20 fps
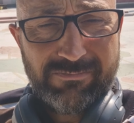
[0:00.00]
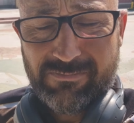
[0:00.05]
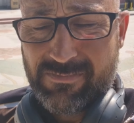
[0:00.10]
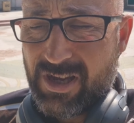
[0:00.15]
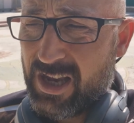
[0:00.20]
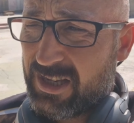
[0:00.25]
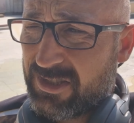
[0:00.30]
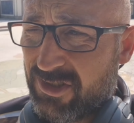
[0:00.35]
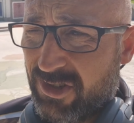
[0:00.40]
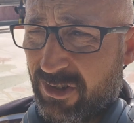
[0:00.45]

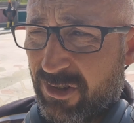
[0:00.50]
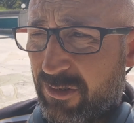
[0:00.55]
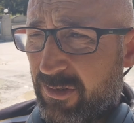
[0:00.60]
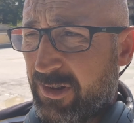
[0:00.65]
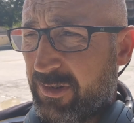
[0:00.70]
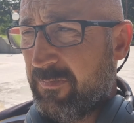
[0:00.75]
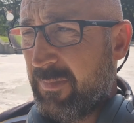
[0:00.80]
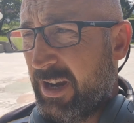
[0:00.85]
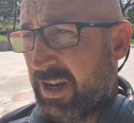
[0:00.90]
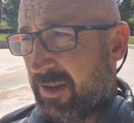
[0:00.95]
executed
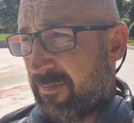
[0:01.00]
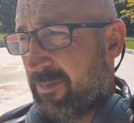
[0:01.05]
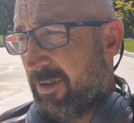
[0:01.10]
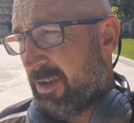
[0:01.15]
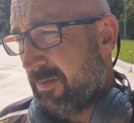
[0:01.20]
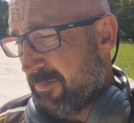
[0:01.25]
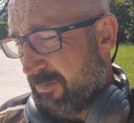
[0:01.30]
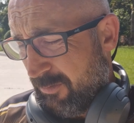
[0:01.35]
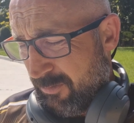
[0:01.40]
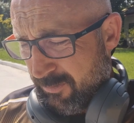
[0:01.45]
many
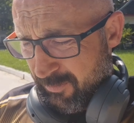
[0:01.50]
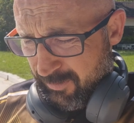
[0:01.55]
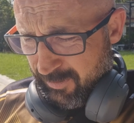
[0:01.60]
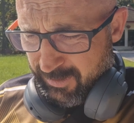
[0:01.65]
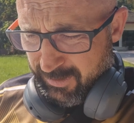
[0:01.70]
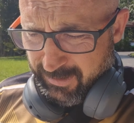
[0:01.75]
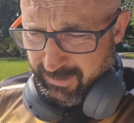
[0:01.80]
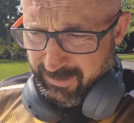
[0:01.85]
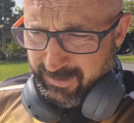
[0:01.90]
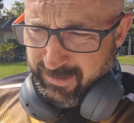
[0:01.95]
people.
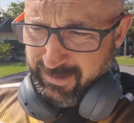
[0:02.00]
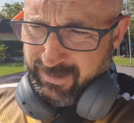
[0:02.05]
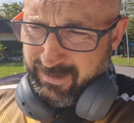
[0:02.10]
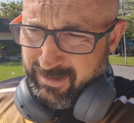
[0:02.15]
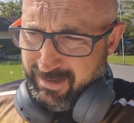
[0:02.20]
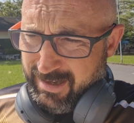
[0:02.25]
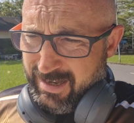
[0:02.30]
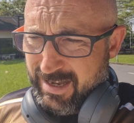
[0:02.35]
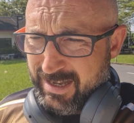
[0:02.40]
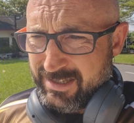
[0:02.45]

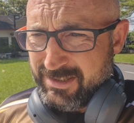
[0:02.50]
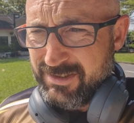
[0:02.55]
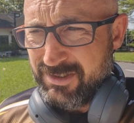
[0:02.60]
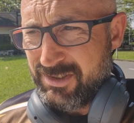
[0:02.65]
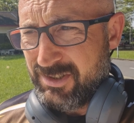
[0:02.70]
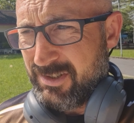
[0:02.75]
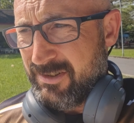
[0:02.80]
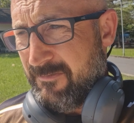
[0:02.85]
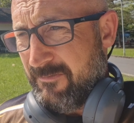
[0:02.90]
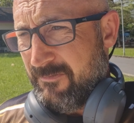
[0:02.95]
And
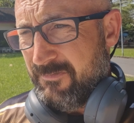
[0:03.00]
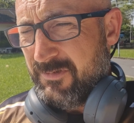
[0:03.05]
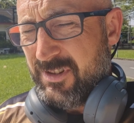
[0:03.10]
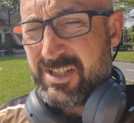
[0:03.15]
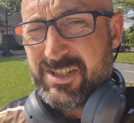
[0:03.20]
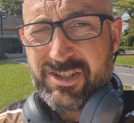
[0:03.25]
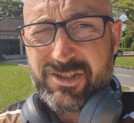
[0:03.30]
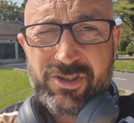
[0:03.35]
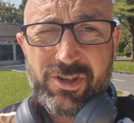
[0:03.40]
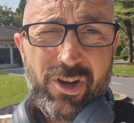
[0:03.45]

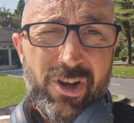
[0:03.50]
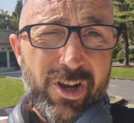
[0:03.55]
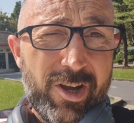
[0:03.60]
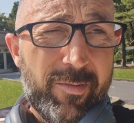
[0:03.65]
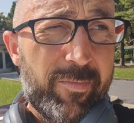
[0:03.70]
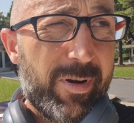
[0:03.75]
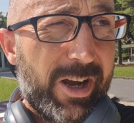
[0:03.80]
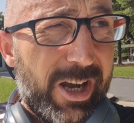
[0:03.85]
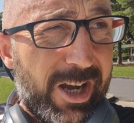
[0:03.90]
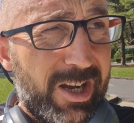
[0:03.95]
this entire
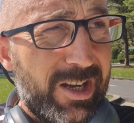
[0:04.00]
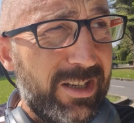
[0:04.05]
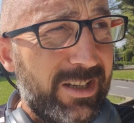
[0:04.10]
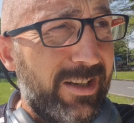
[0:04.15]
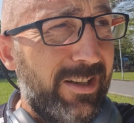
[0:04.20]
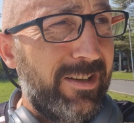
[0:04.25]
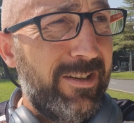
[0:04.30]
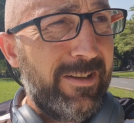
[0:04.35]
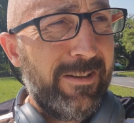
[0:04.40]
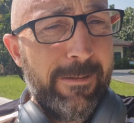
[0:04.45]
park
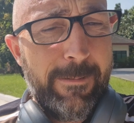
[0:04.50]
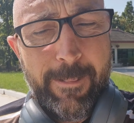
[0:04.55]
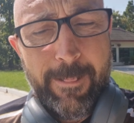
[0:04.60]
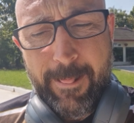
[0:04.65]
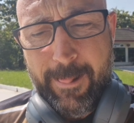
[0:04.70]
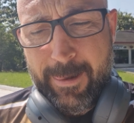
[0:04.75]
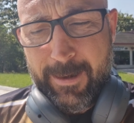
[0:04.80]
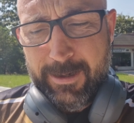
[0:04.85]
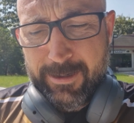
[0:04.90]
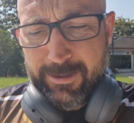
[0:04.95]

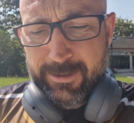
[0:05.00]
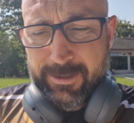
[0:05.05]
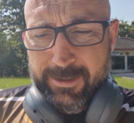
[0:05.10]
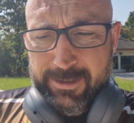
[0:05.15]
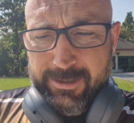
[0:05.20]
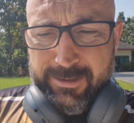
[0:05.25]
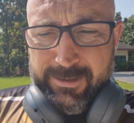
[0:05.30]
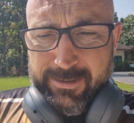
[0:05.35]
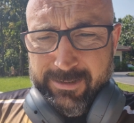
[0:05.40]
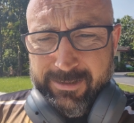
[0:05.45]

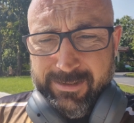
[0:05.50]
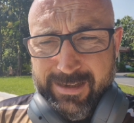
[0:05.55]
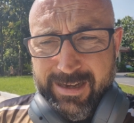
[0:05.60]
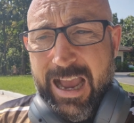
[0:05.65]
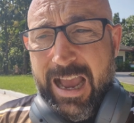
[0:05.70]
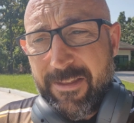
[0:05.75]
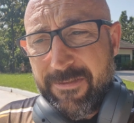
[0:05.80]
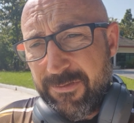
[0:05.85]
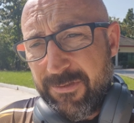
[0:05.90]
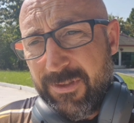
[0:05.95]

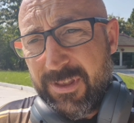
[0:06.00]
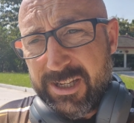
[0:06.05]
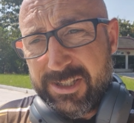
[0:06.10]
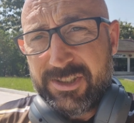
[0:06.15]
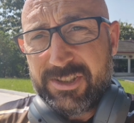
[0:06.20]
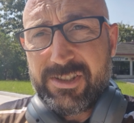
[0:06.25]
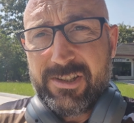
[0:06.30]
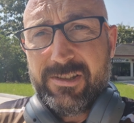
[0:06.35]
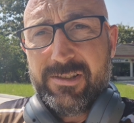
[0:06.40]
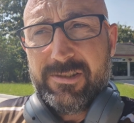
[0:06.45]
and
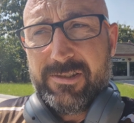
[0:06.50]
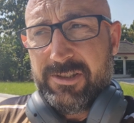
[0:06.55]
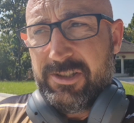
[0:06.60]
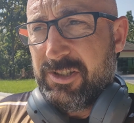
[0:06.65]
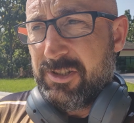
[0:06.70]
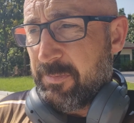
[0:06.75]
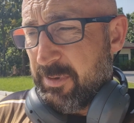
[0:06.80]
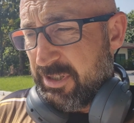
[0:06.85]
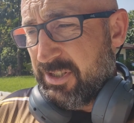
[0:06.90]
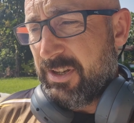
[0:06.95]
this
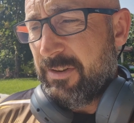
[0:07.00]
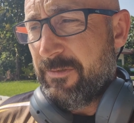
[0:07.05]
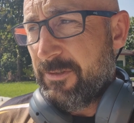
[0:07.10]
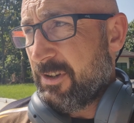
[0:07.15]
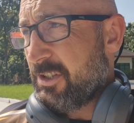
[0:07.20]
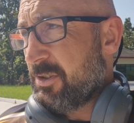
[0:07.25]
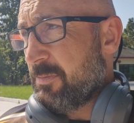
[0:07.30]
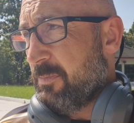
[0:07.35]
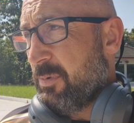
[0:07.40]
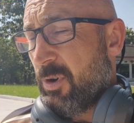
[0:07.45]
specific
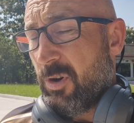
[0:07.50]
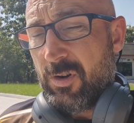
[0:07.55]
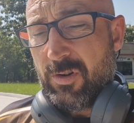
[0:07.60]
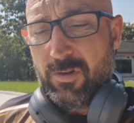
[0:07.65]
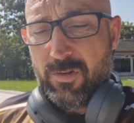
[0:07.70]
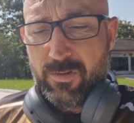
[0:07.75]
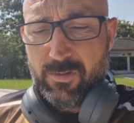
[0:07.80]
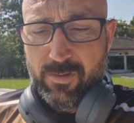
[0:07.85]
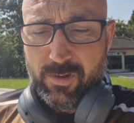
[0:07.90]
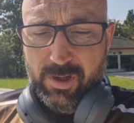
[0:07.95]
spot
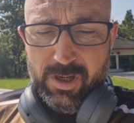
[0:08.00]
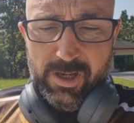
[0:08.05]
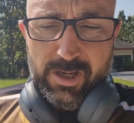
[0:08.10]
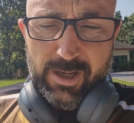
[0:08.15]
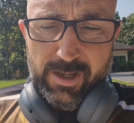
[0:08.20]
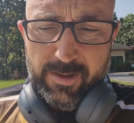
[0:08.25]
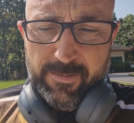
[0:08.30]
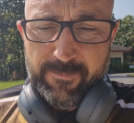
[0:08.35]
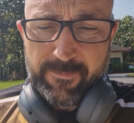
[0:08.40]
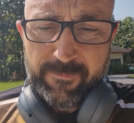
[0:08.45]

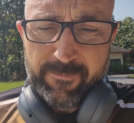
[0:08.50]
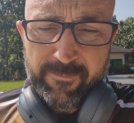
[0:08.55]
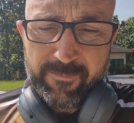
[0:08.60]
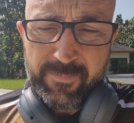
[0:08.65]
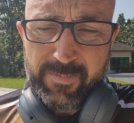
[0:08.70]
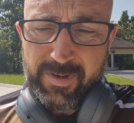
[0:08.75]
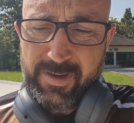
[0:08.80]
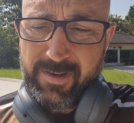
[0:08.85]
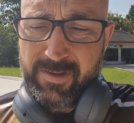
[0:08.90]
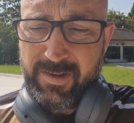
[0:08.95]
in
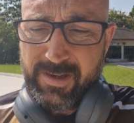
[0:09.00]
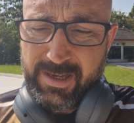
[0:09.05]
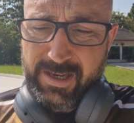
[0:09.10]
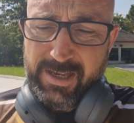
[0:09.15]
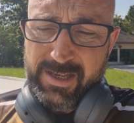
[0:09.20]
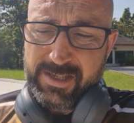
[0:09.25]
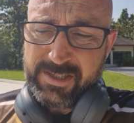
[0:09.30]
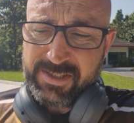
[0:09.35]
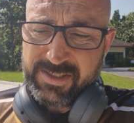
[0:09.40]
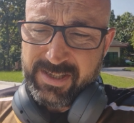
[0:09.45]

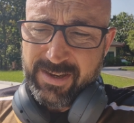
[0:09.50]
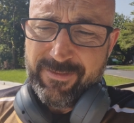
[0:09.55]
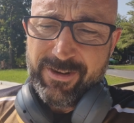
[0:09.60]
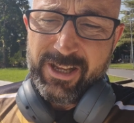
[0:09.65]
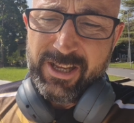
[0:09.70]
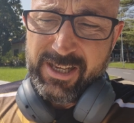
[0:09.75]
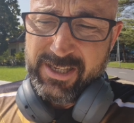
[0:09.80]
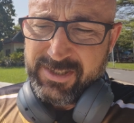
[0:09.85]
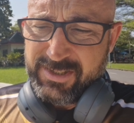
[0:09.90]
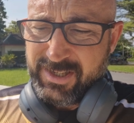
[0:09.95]
the
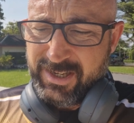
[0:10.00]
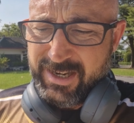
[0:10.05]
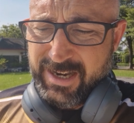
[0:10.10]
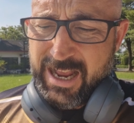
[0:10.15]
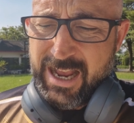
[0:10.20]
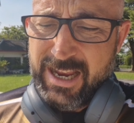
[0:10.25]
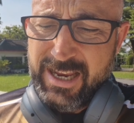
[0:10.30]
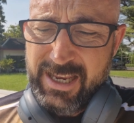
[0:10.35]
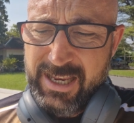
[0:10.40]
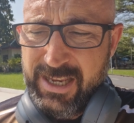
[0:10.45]
70s and
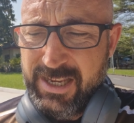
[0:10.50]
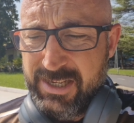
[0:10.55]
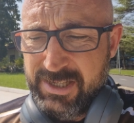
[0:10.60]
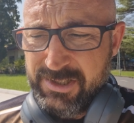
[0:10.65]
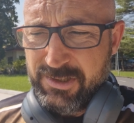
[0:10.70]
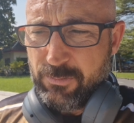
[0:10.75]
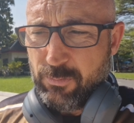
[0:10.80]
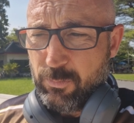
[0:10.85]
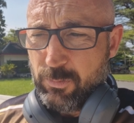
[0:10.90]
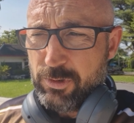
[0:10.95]
80s
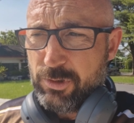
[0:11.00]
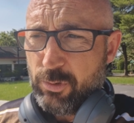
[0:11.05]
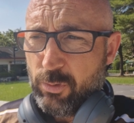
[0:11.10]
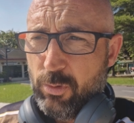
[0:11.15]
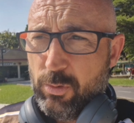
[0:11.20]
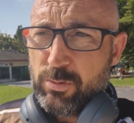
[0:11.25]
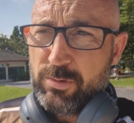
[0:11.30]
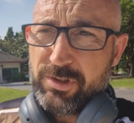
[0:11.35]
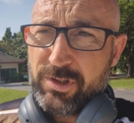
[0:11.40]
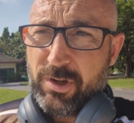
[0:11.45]
was
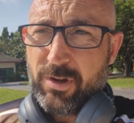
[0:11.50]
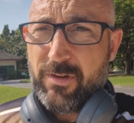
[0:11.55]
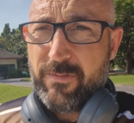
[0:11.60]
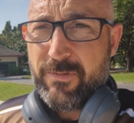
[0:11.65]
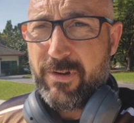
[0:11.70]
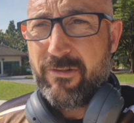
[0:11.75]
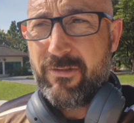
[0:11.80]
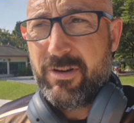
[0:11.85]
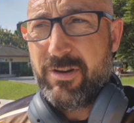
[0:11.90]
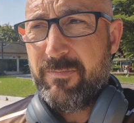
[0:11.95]
also a
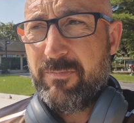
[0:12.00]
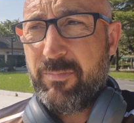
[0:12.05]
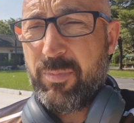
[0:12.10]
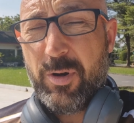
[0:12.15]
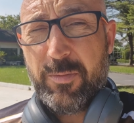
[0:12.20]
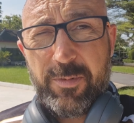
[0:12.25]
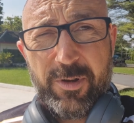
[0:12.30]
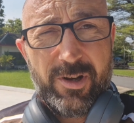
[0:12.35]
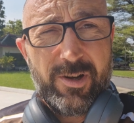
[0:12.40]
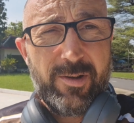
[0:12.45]
very
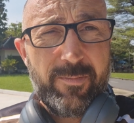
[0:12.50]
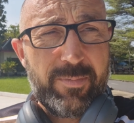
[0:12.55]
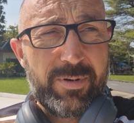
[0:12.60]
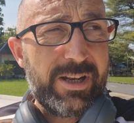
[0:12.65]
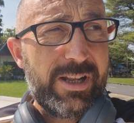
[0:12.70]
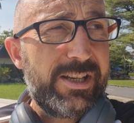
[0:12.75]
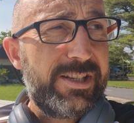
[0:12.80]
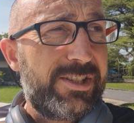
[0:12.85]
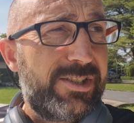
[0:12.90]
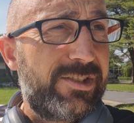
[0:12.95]
popular
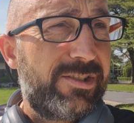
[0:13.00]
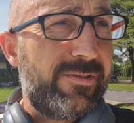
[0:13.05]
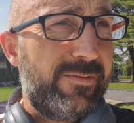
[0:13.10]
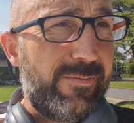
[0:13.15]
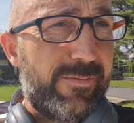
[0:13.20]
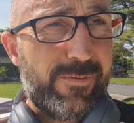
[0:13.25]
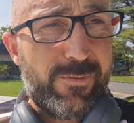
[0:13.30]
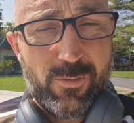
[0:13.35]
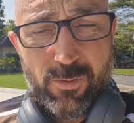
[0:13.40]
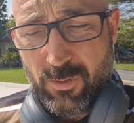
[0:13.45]
place
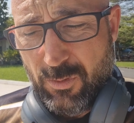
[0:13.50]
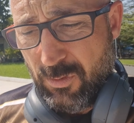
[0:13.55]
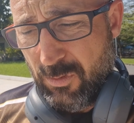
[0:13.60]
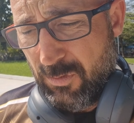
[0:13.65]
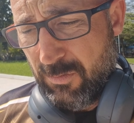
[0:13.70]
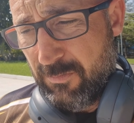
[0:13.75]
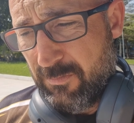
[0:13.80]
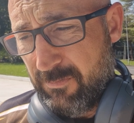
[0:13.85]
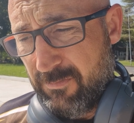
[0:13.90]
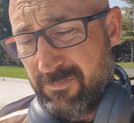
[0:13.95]
for
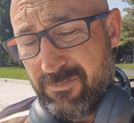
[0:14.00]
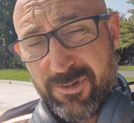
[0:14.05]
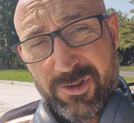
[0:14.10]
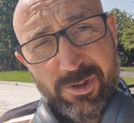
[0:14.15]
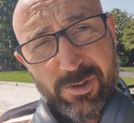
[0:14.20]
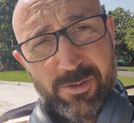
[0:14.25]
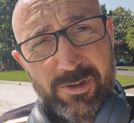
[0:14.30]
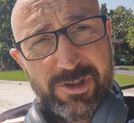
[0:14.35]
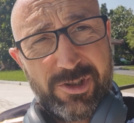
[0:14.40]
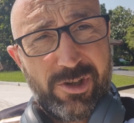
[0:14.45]

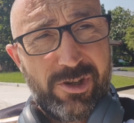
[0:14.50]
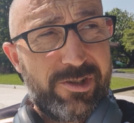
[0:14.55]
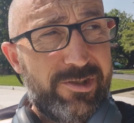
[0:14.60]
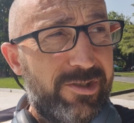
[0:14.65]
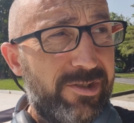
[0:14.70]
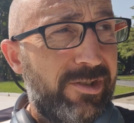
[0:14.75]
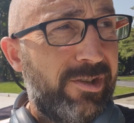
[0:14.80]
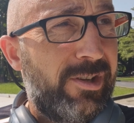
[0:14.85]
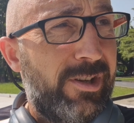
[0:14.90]
suicides.